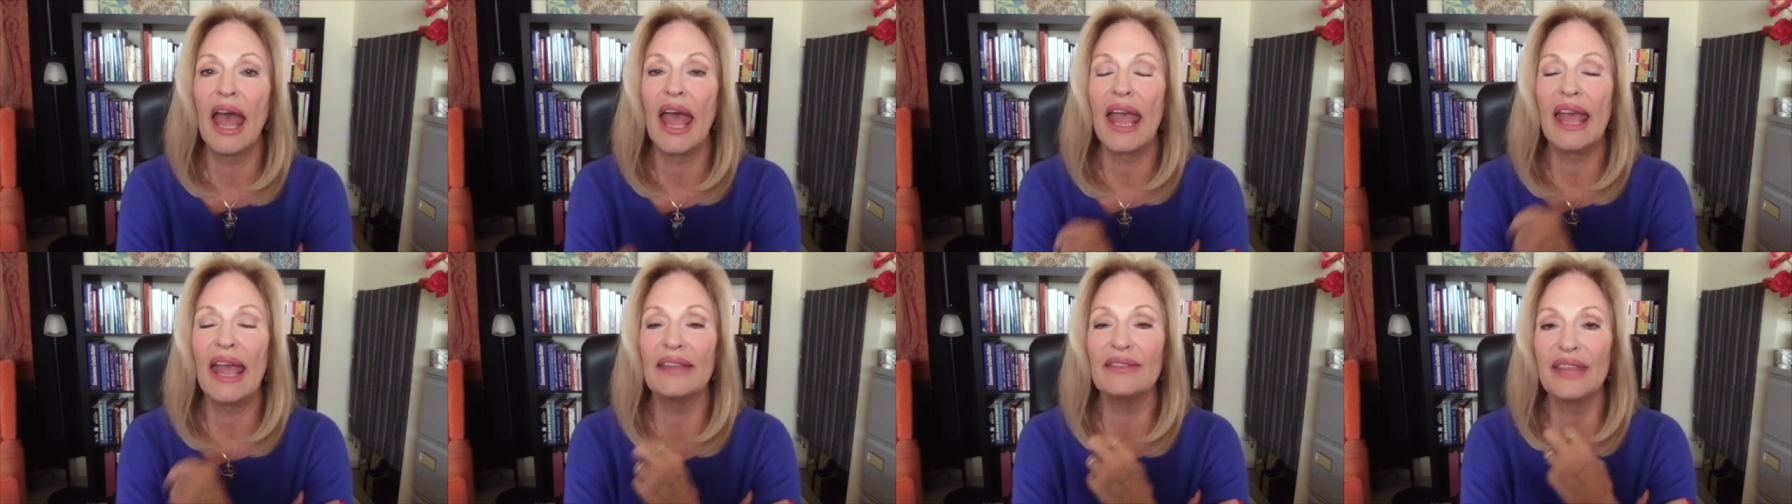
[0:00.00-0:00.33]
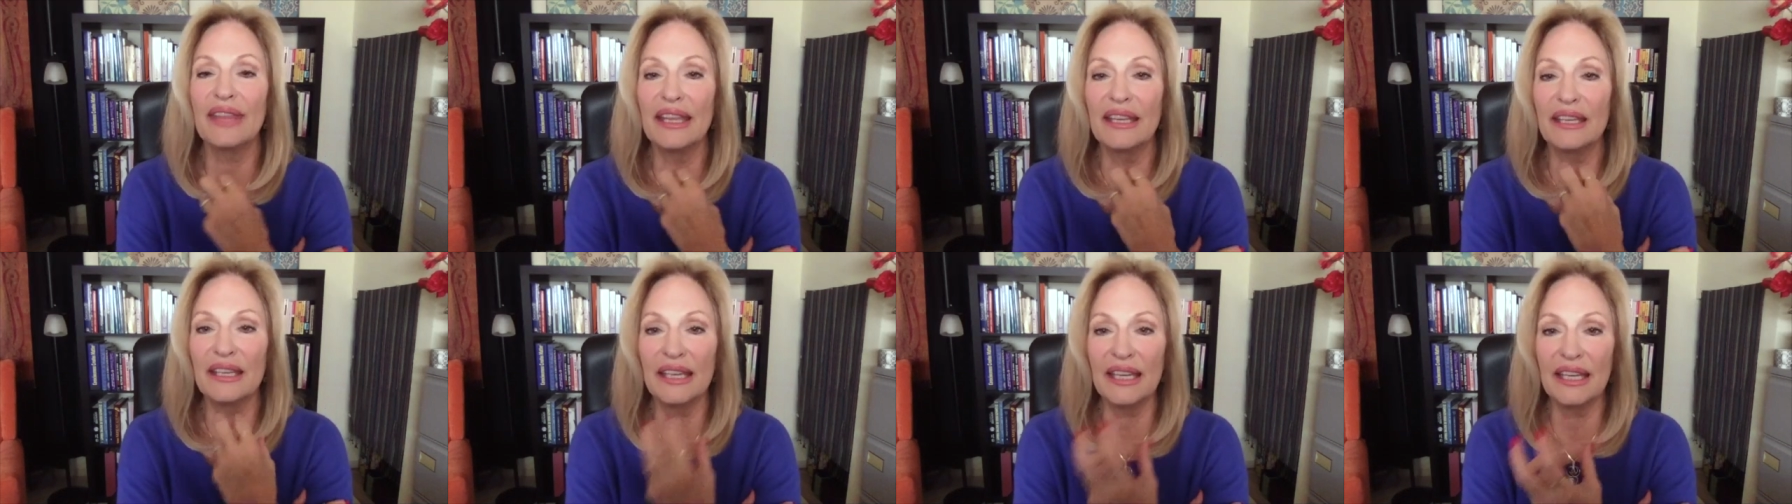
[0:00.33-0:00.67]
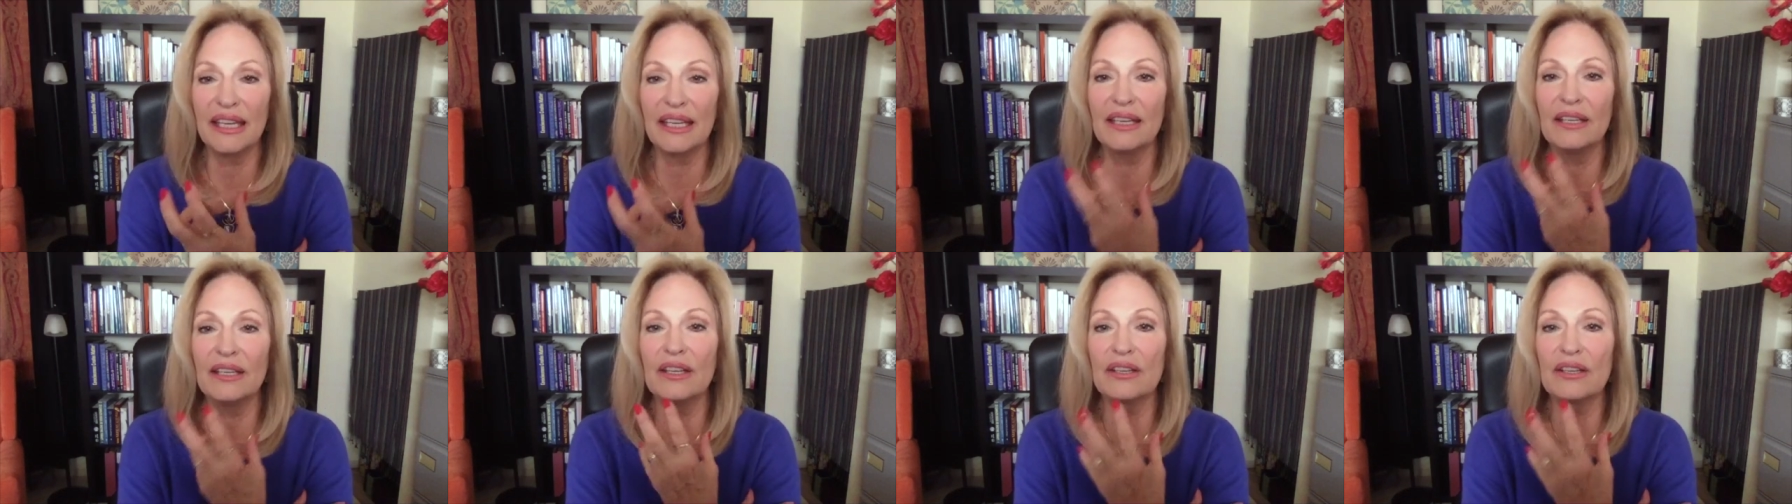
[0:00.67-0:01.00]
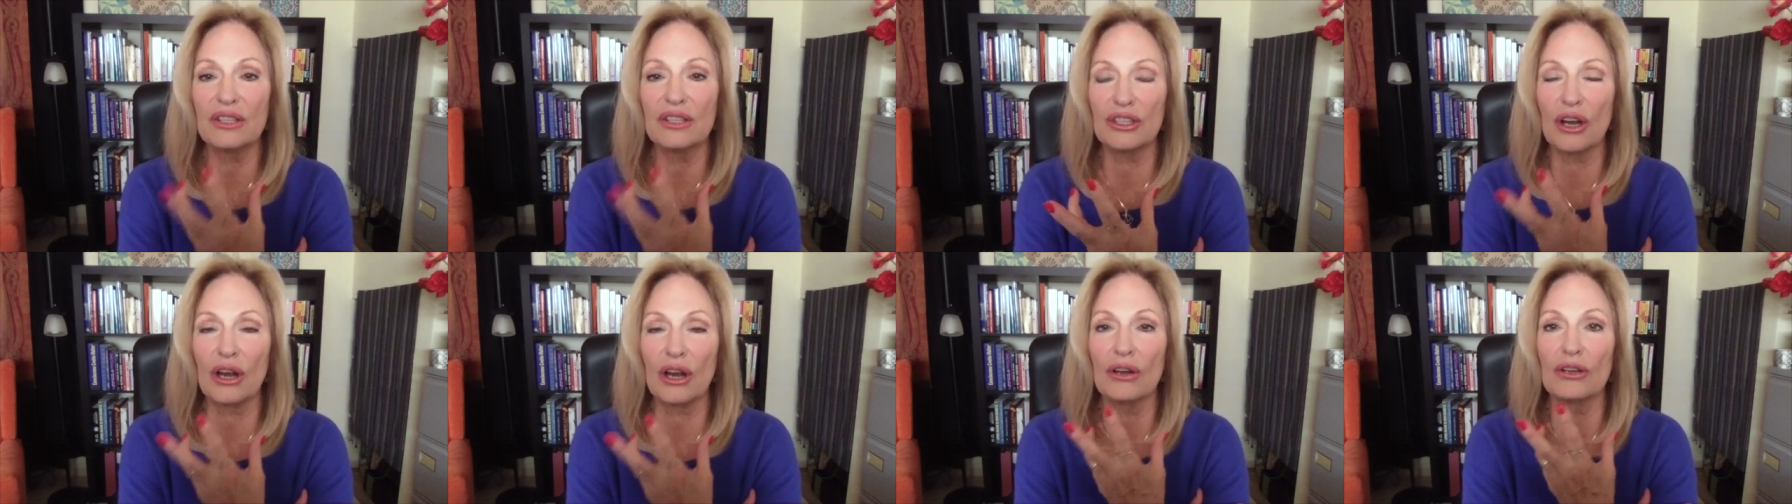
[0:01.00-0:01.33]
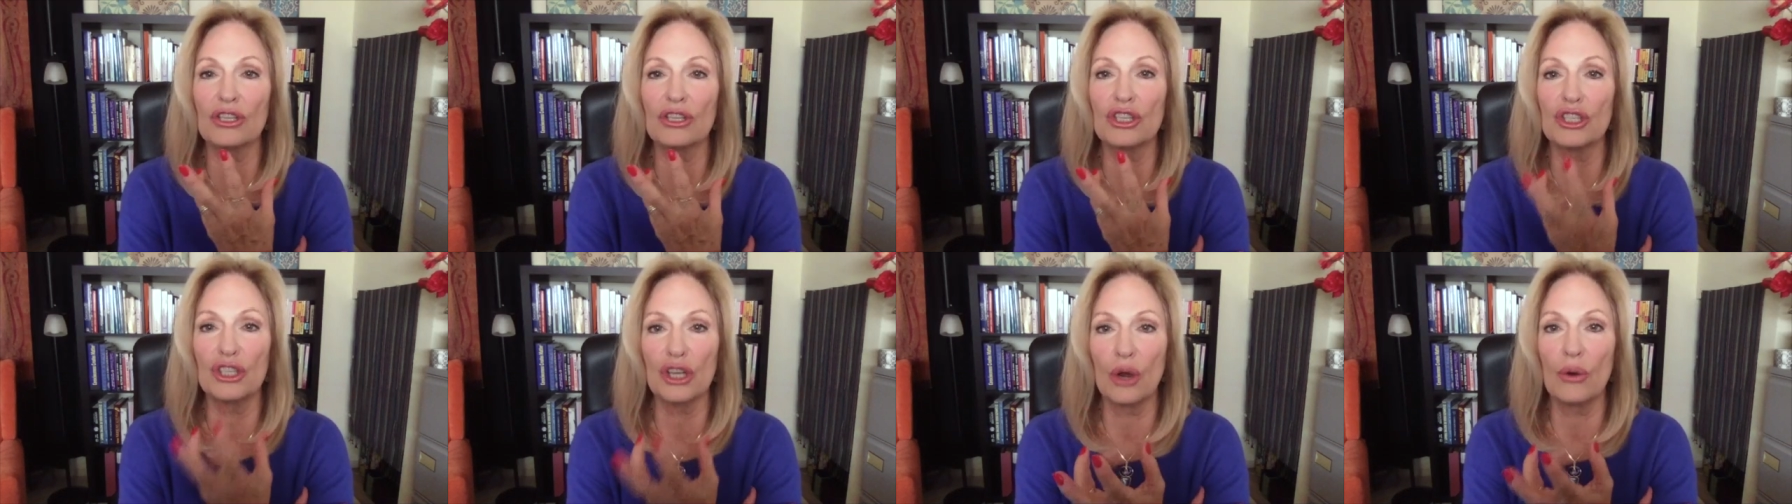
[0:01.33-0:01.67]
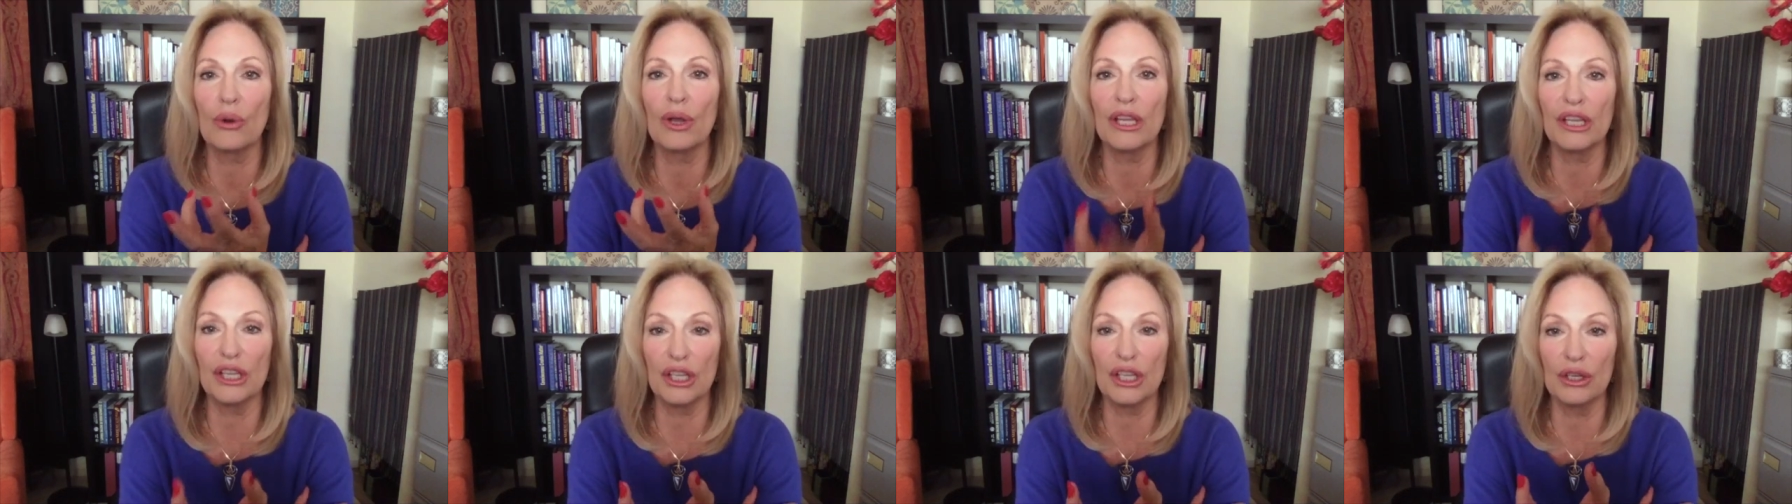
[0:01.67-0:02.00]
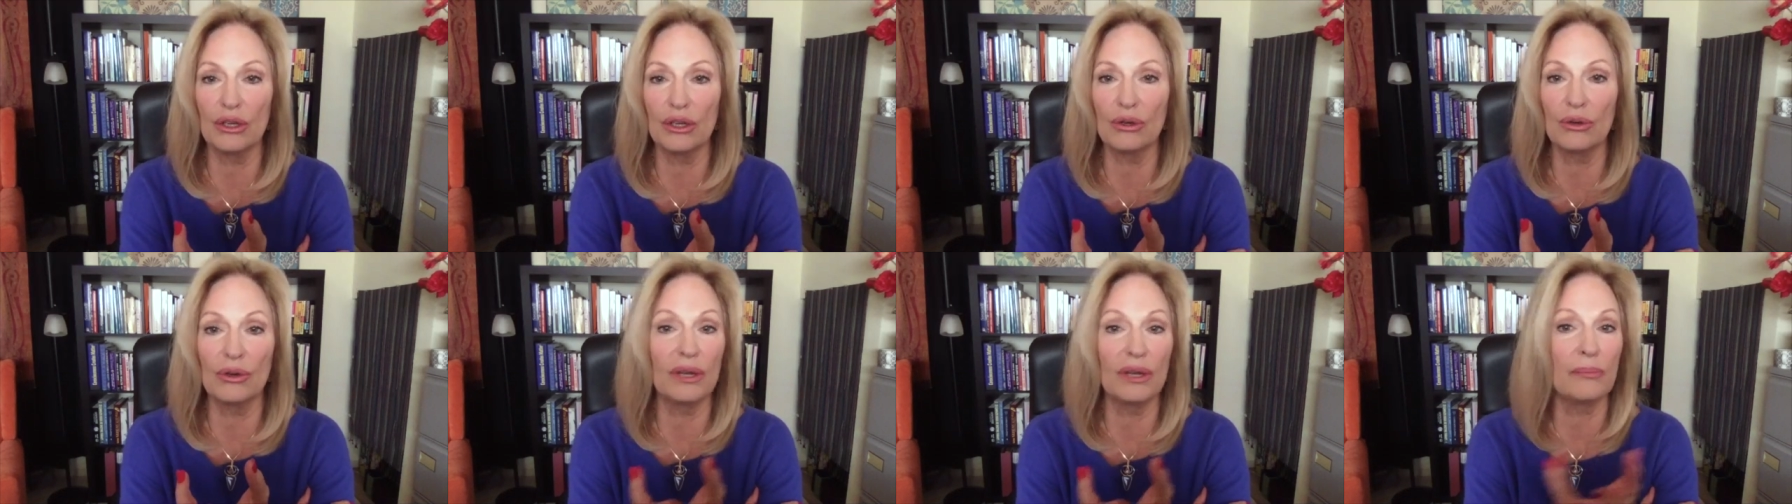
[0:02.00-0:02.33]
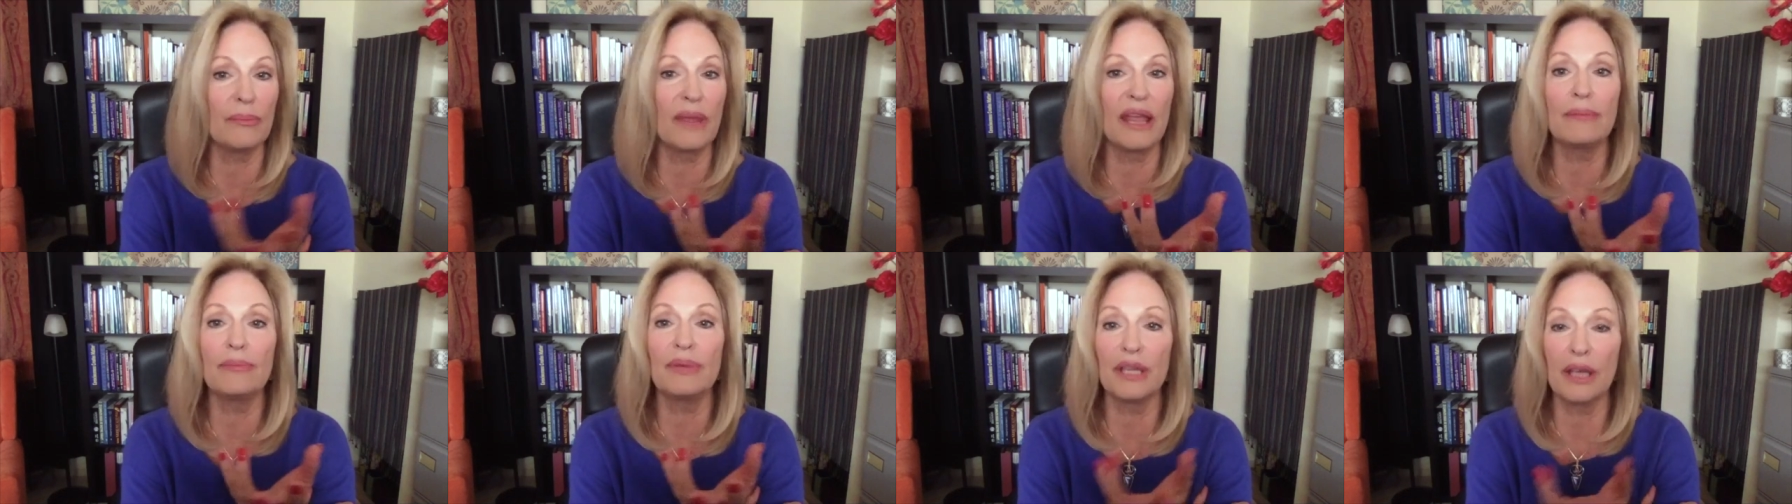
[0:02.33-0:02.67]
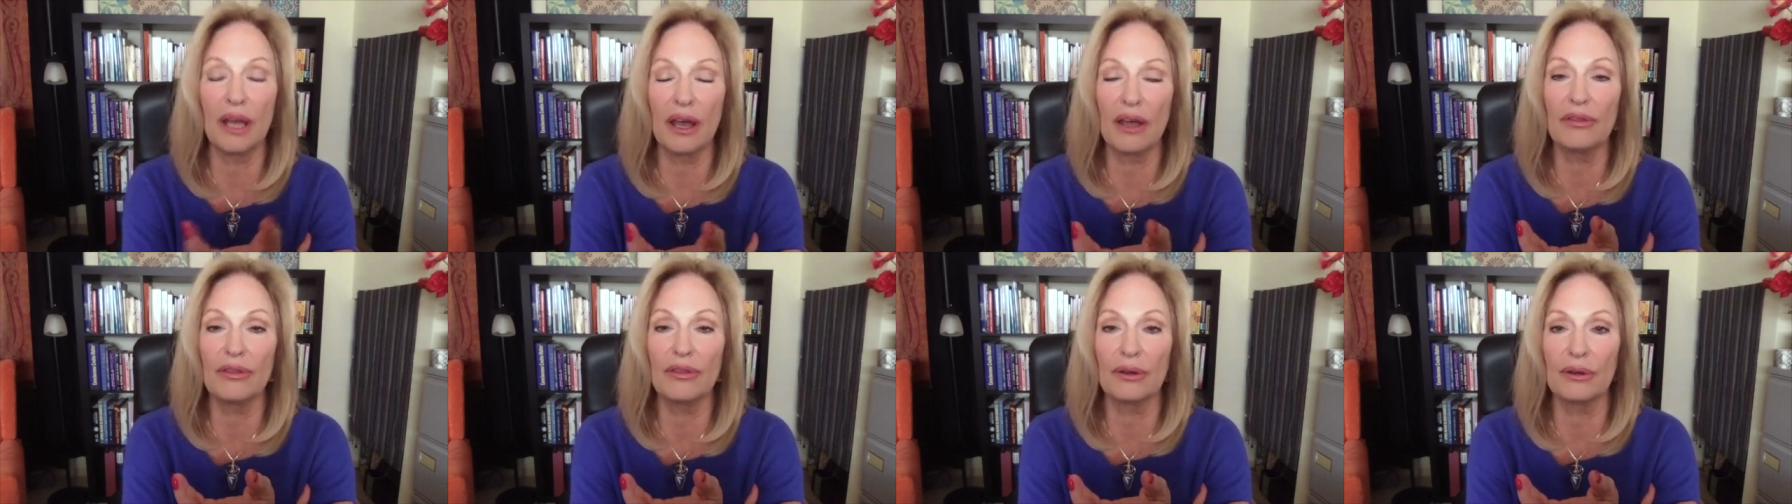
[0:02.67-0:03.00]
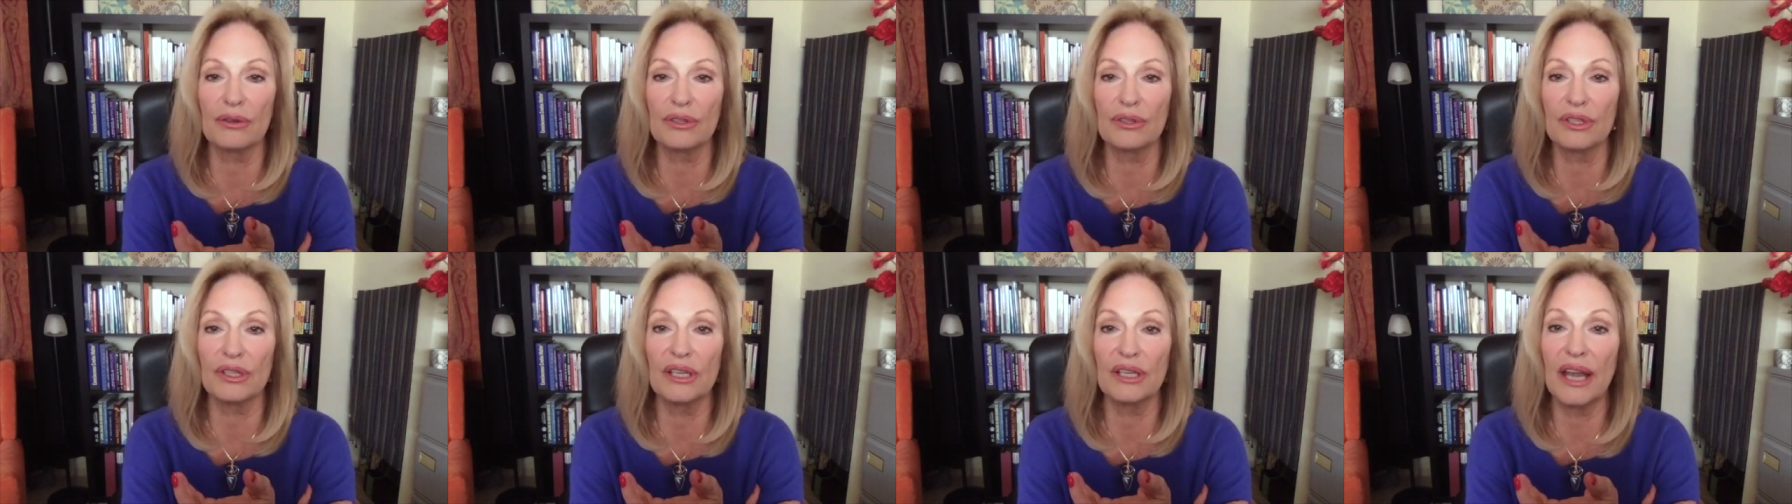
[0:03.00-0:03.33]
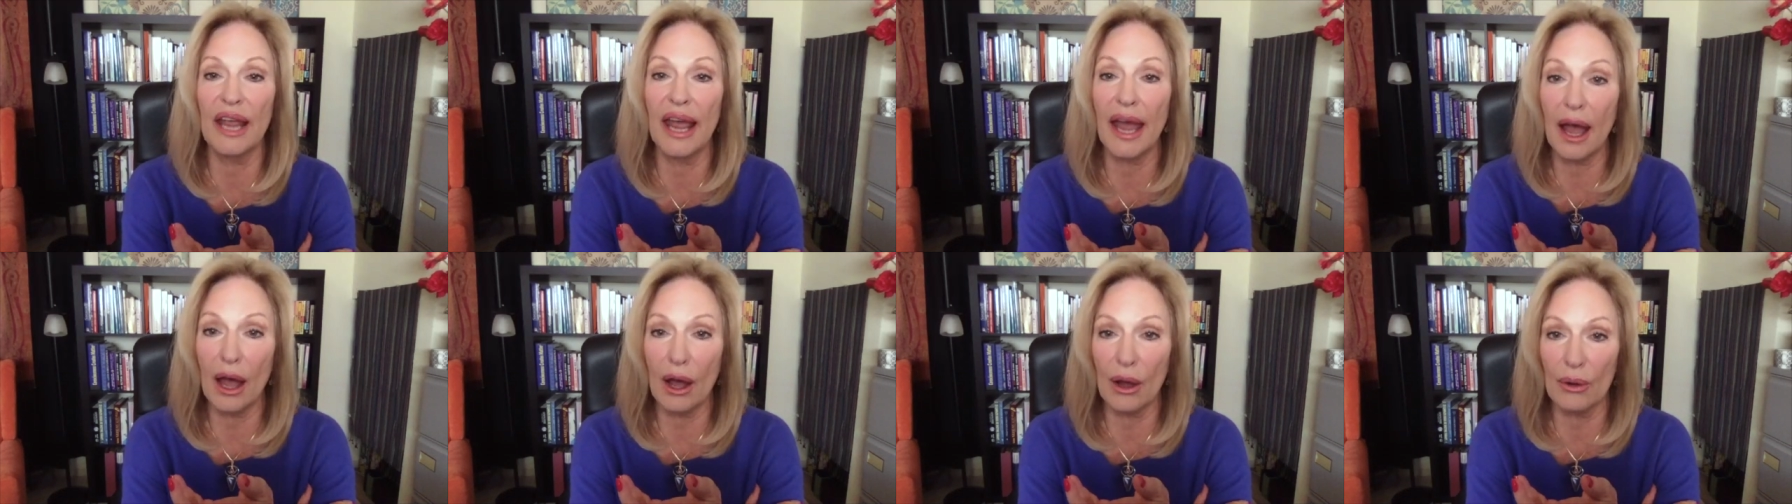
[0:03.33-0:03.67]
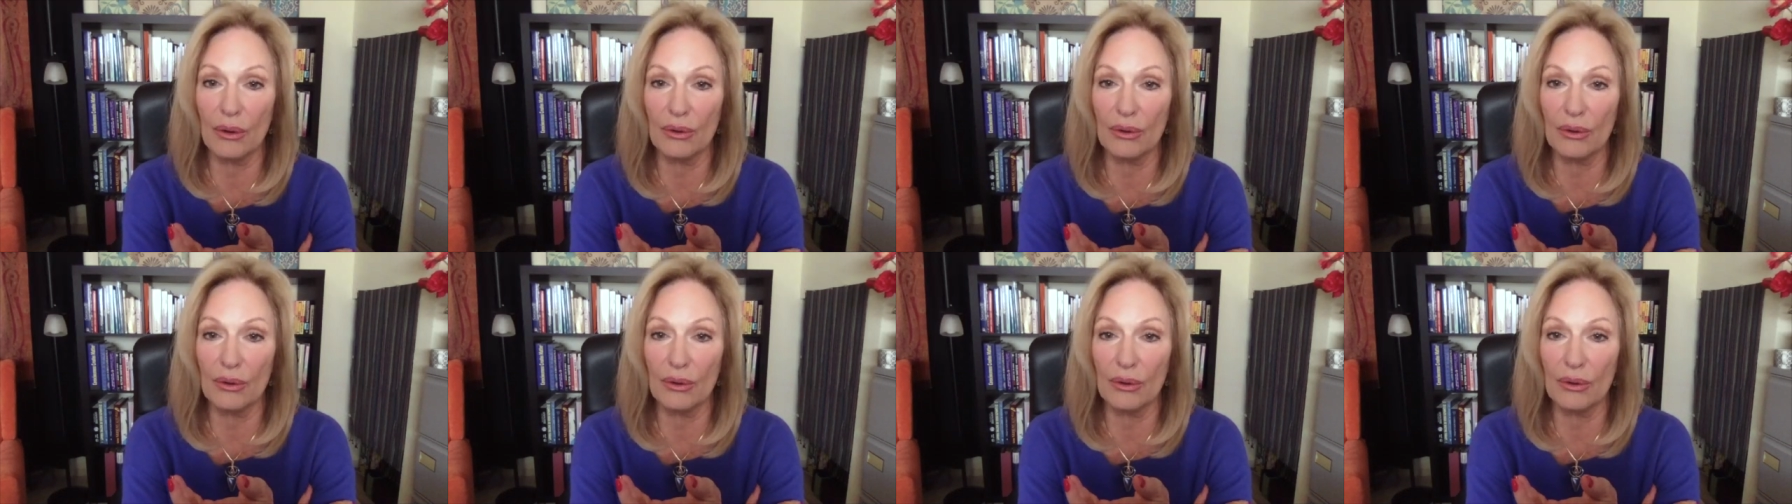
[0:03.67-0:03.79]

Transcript: And they needed showing you maybe others now